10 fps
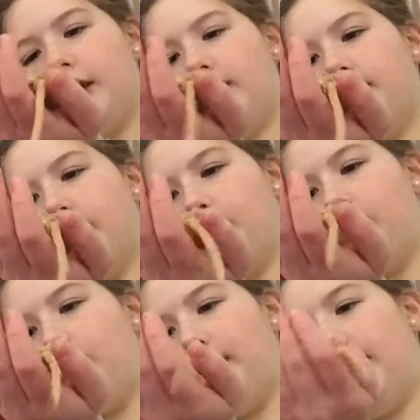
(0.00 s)
Are you
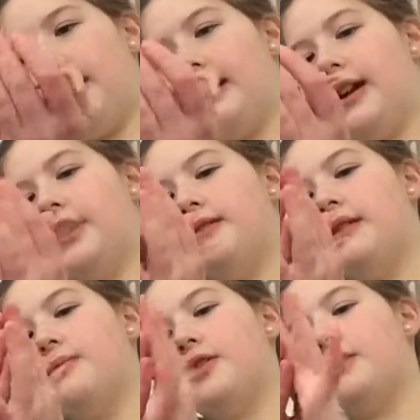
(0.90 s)
nibbling me? Are you
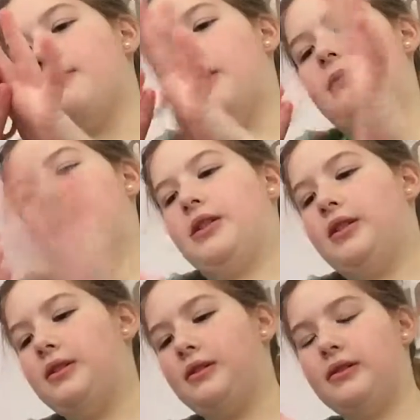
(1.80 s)
nibbling a
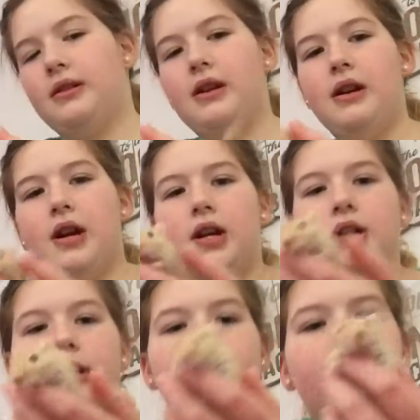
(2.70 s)
mama?
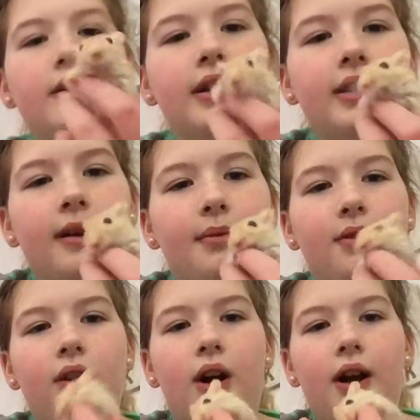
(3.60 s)
They don't really
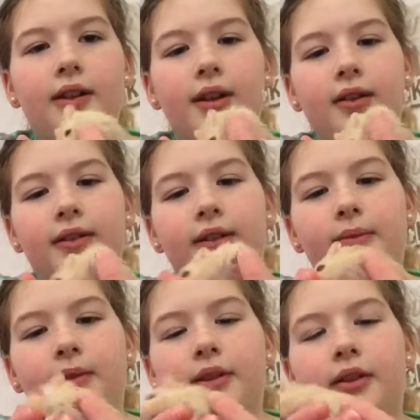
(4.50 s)
nibble a lot. They only
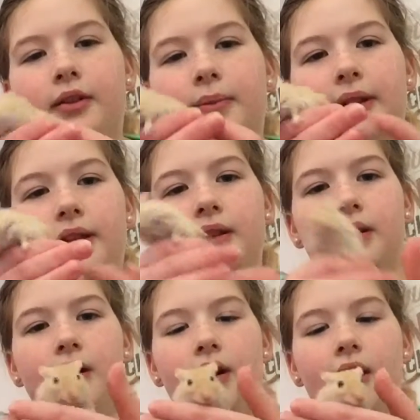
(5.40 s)
nibble a little bit.
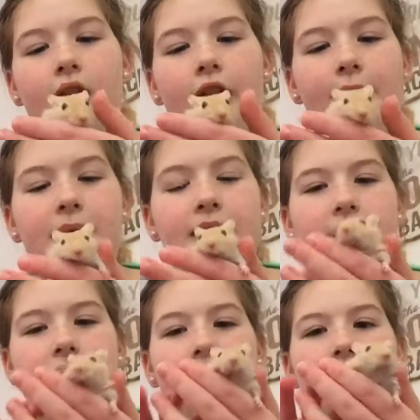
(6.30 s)
Um,
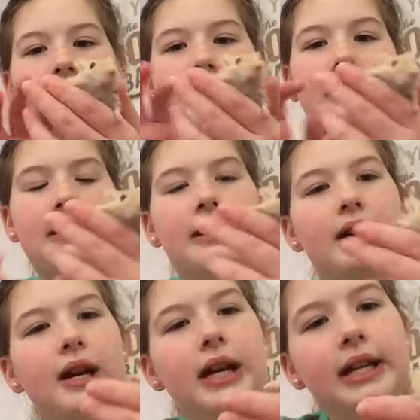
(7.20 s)

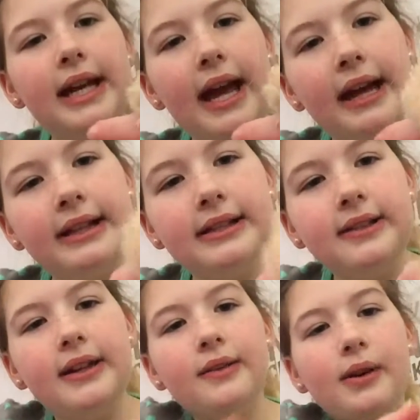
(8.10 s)
yeah,
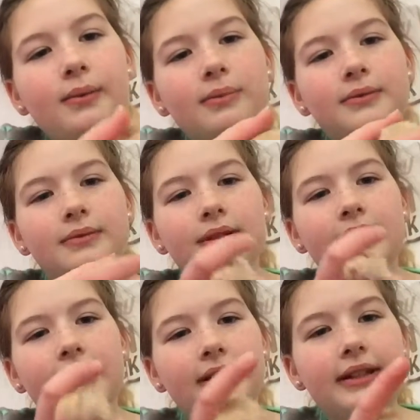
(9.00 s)
so here, look.
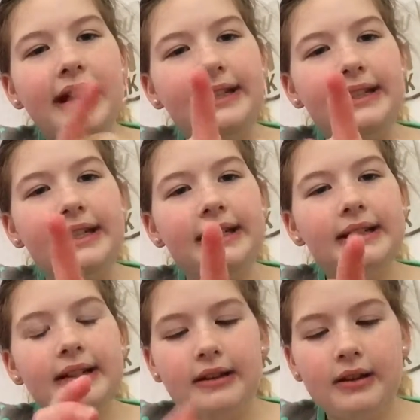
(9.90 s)
Here's Daisy.
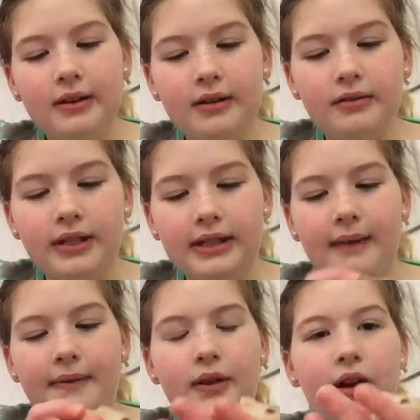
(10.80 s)
Oh, she's
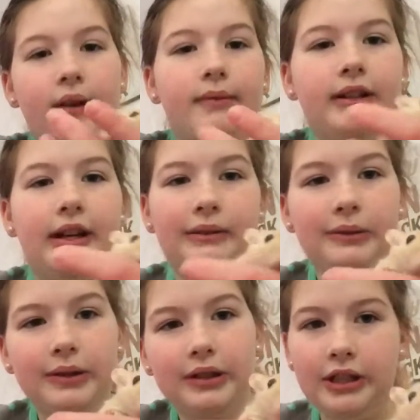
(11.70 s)
not very calm right now.
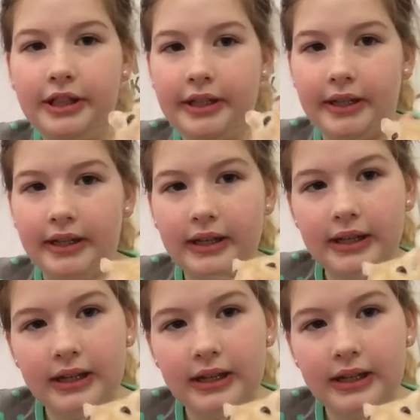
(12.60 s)
She.